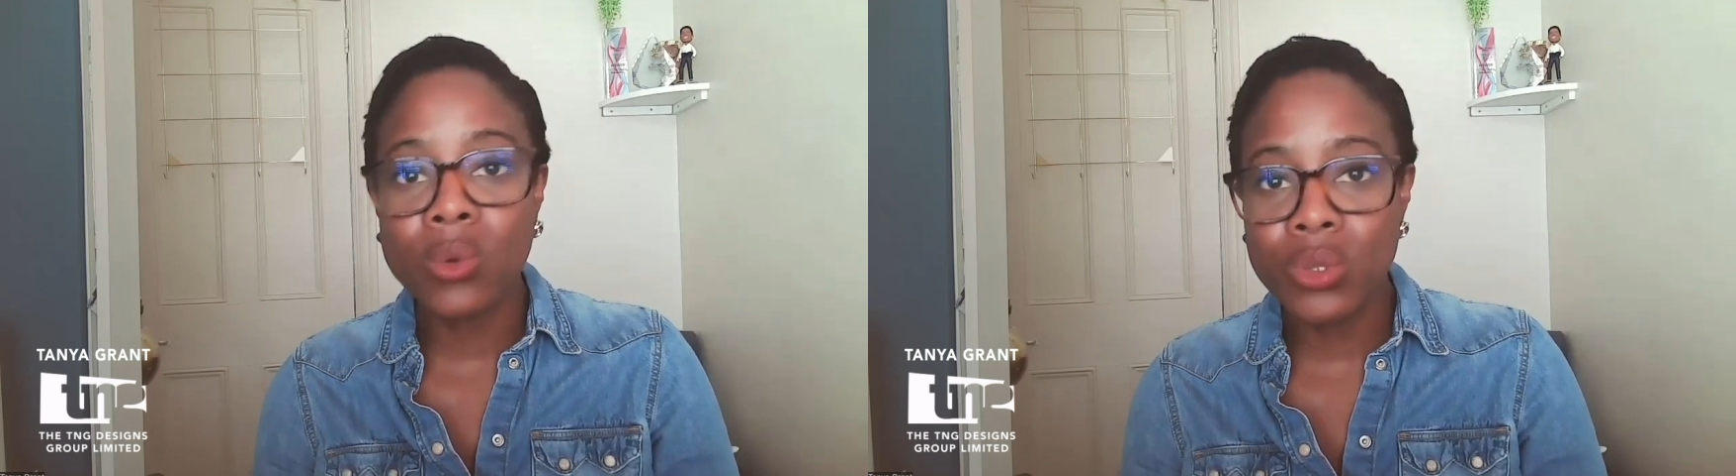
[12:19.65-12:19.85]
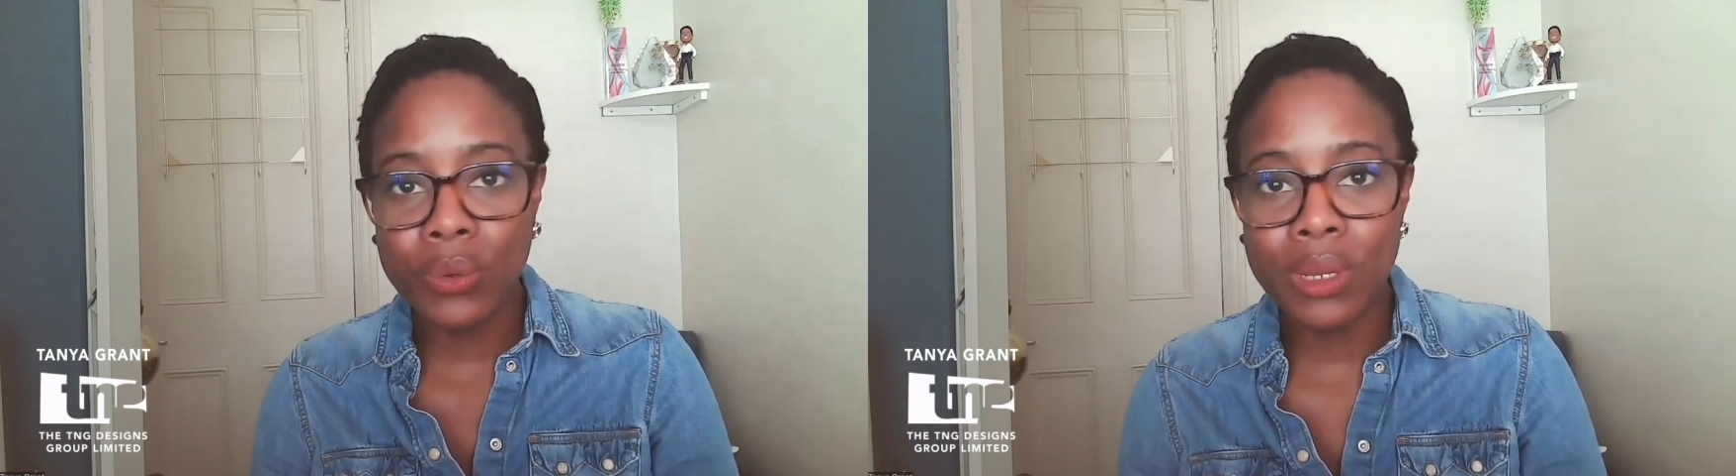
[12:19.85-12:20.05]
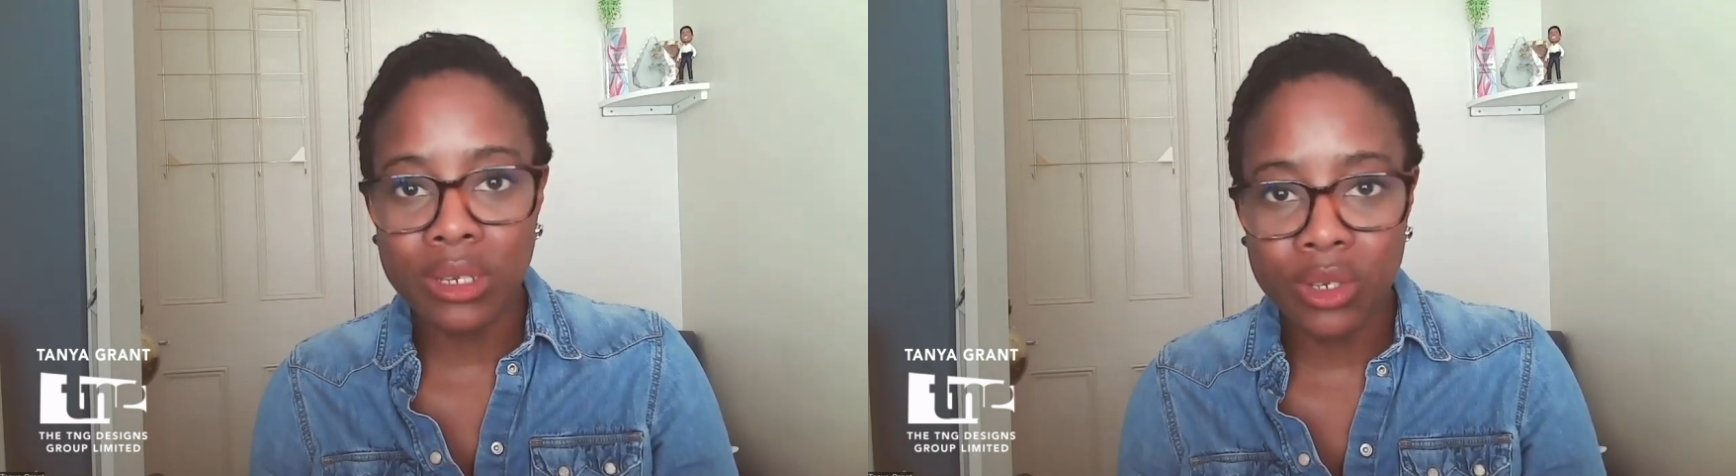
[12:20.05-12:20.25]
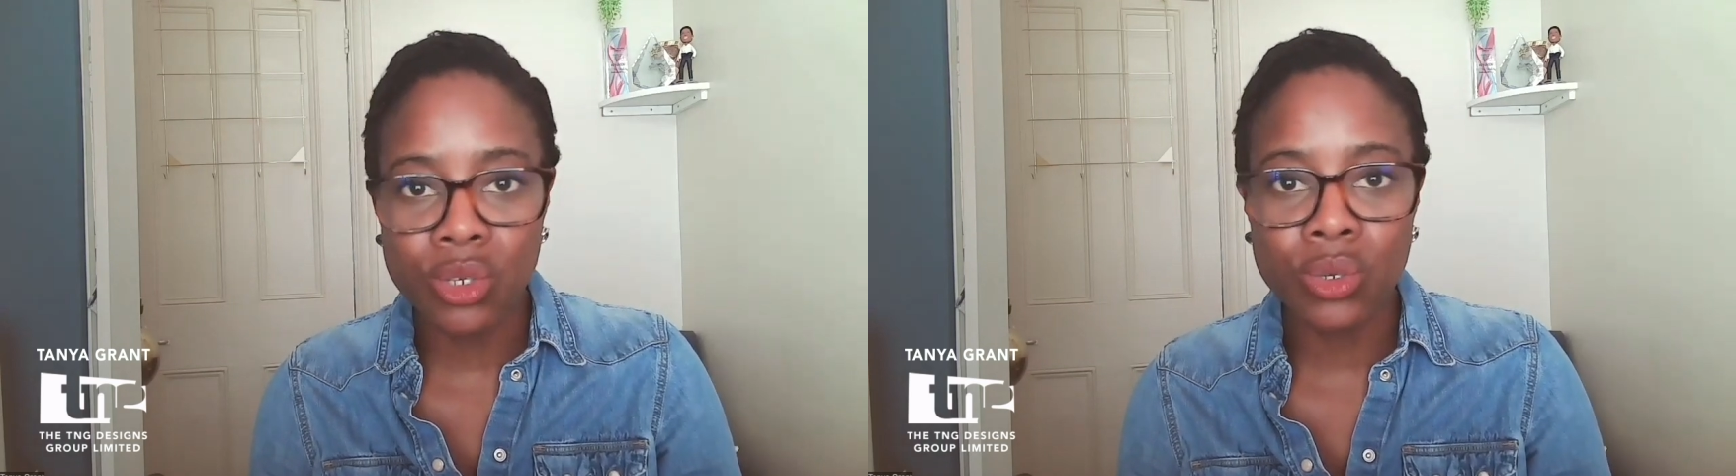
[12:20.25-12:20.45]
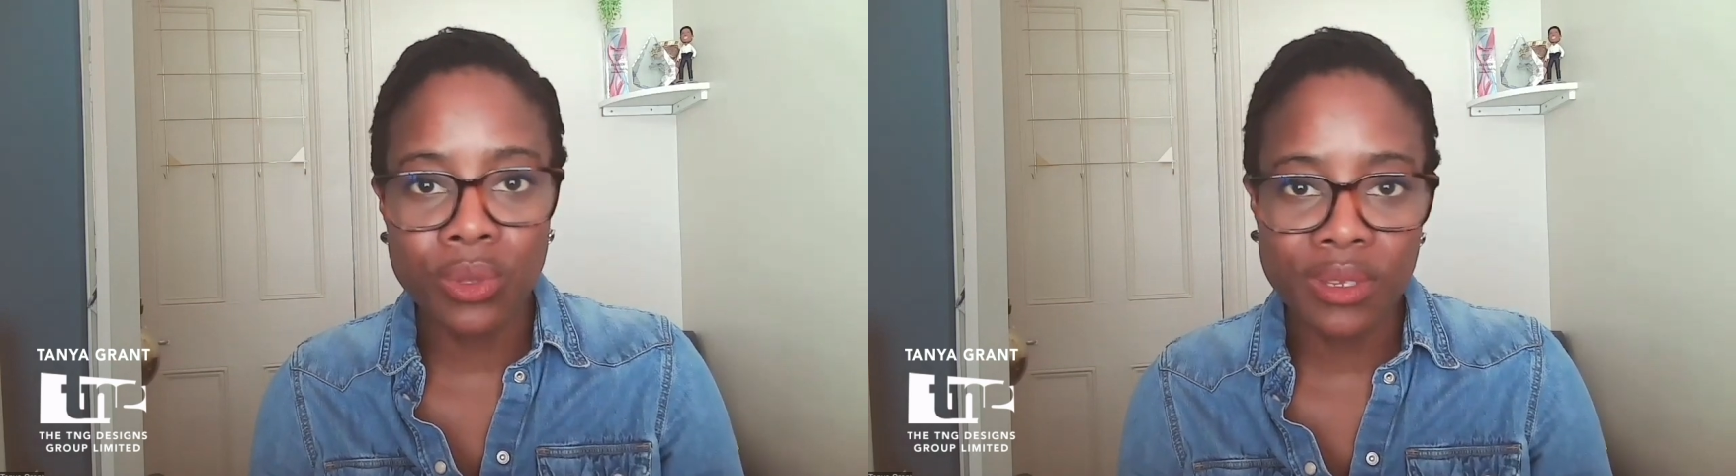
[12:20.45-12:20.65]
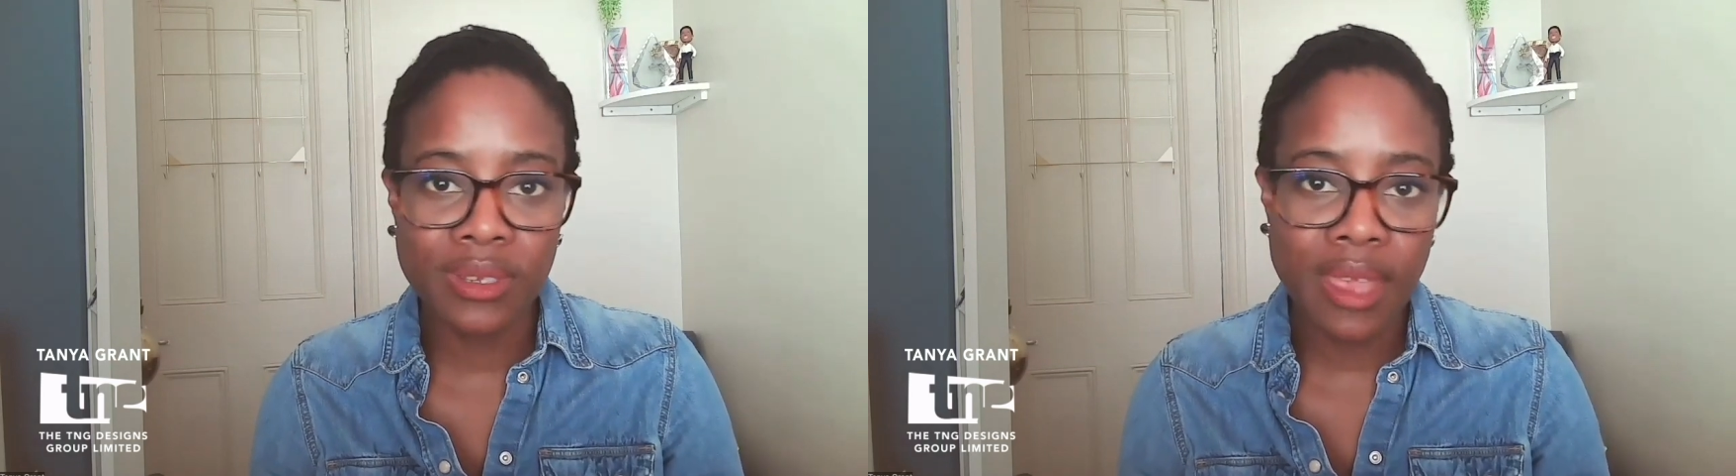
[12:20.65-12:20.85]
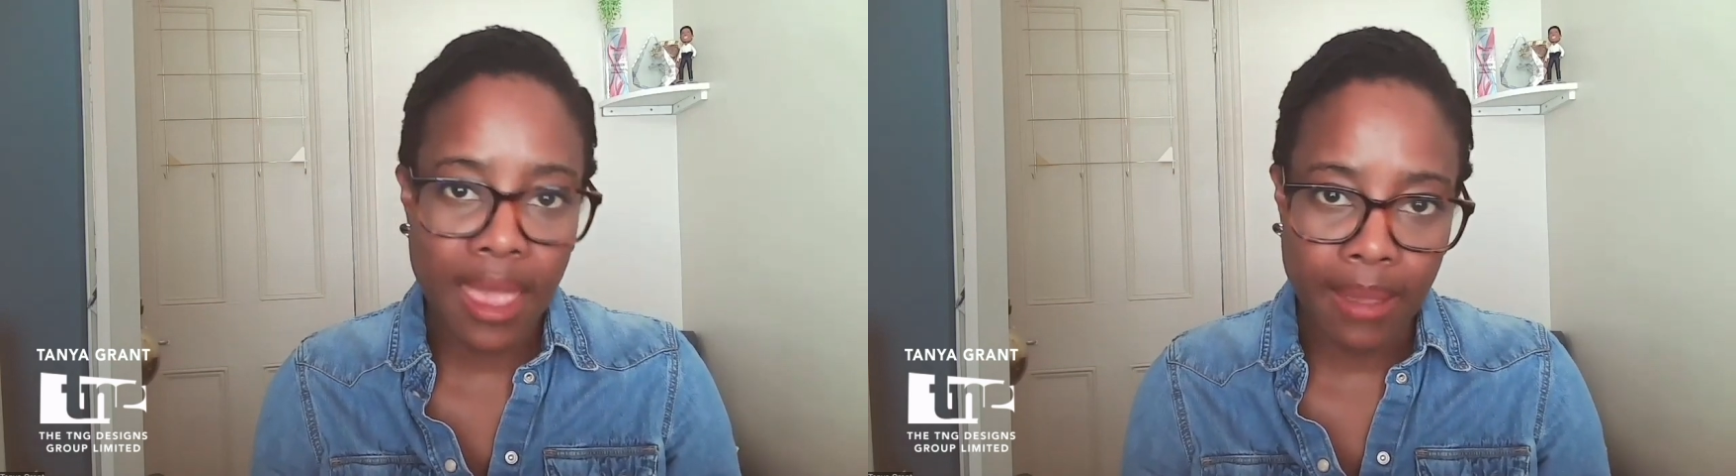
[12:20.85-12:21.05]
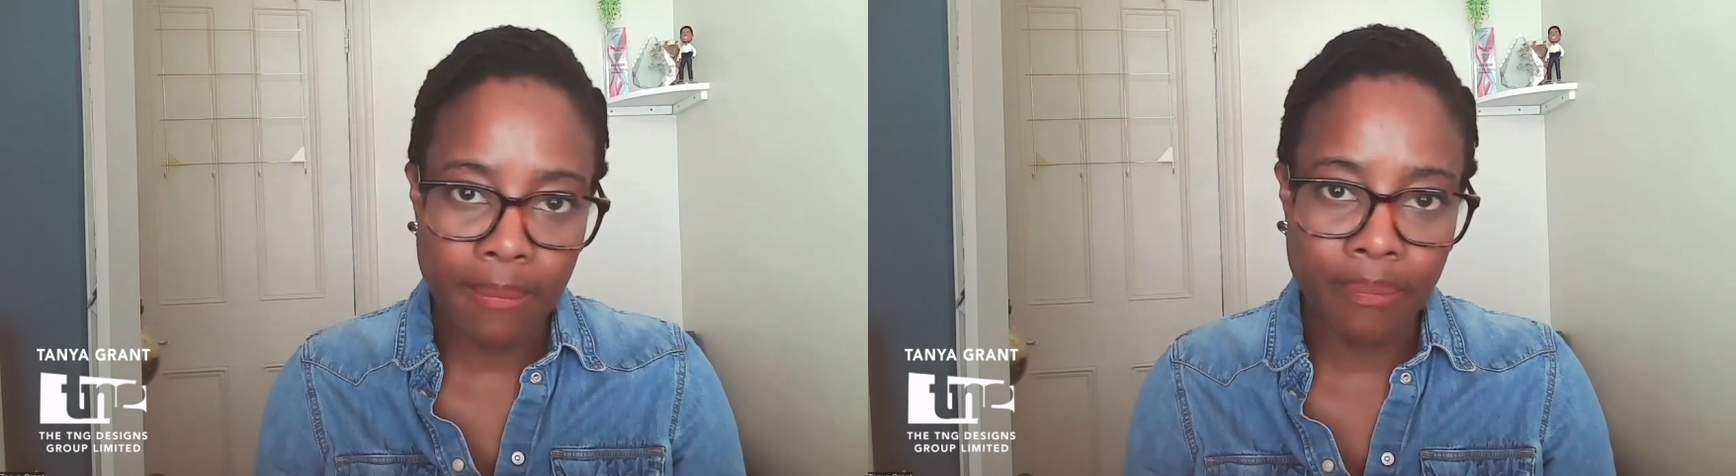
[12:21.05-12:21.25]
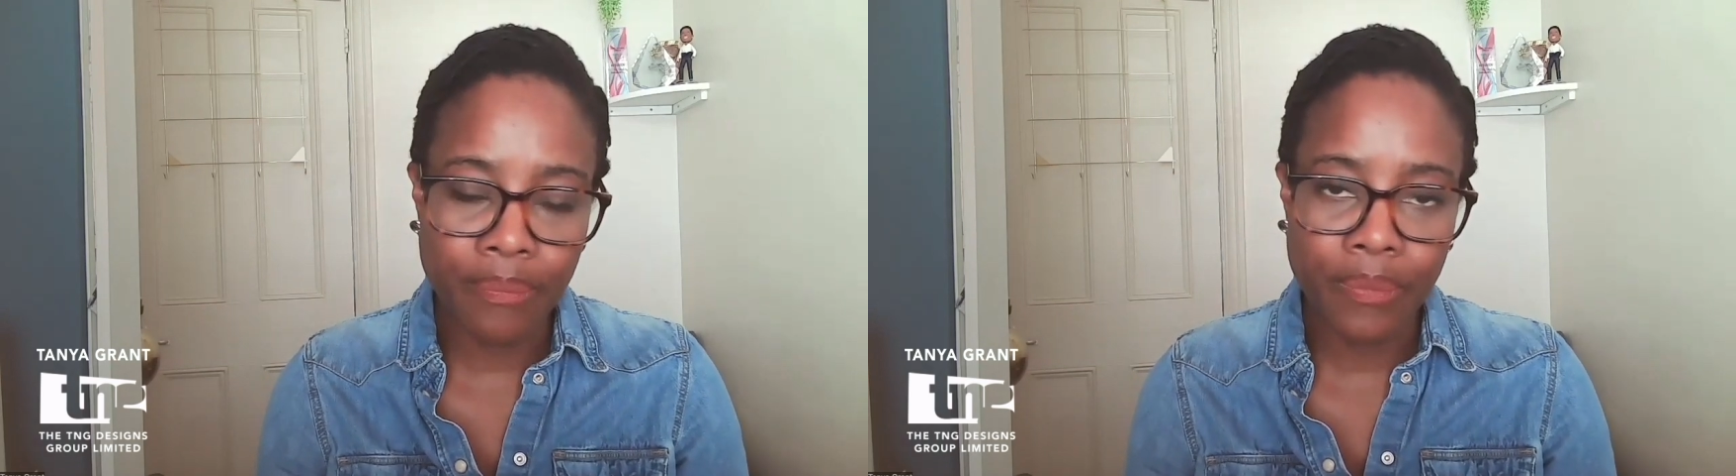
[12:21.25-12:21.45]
also needed to do the same.